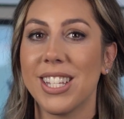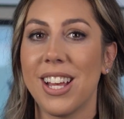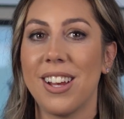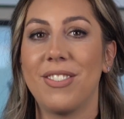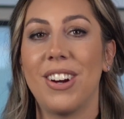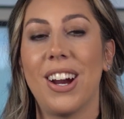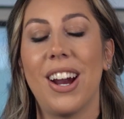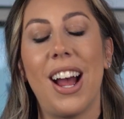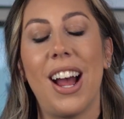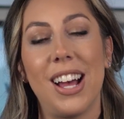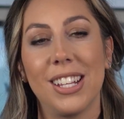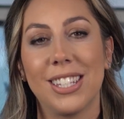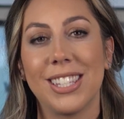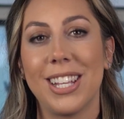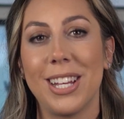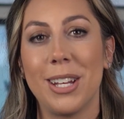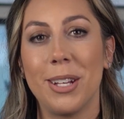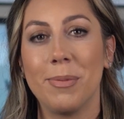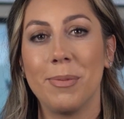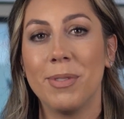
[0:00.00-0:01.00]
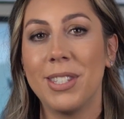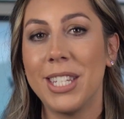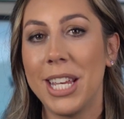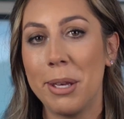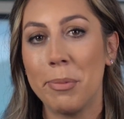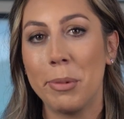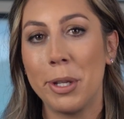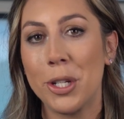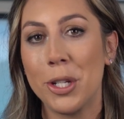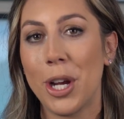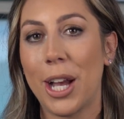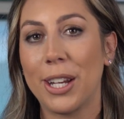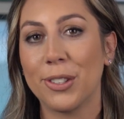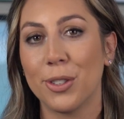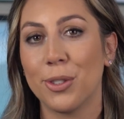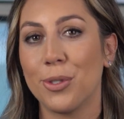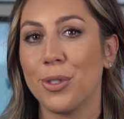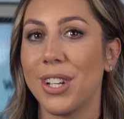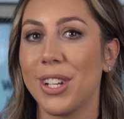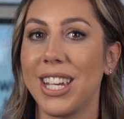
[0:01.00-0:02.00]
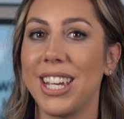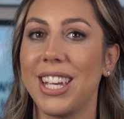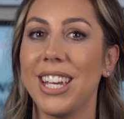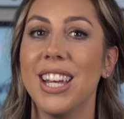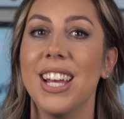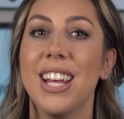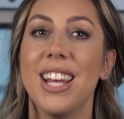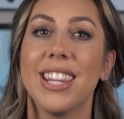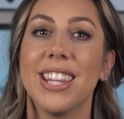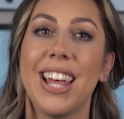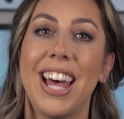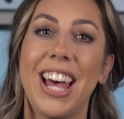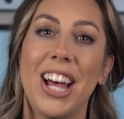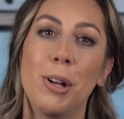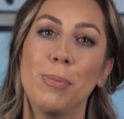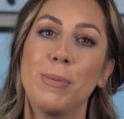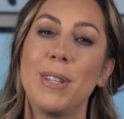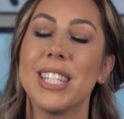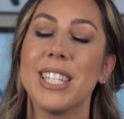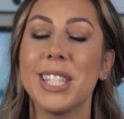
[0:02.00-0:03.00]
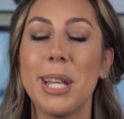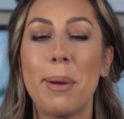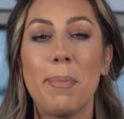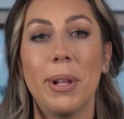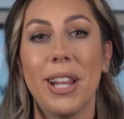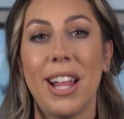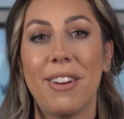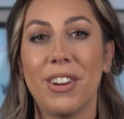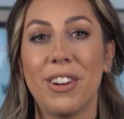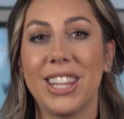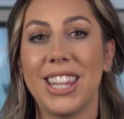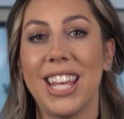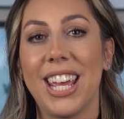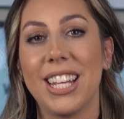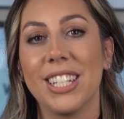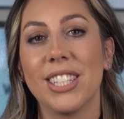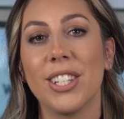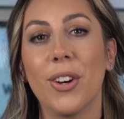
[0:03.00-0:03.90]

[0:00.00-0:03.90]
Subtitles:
of our awesome team in Joshua Tree that helped assemble everything.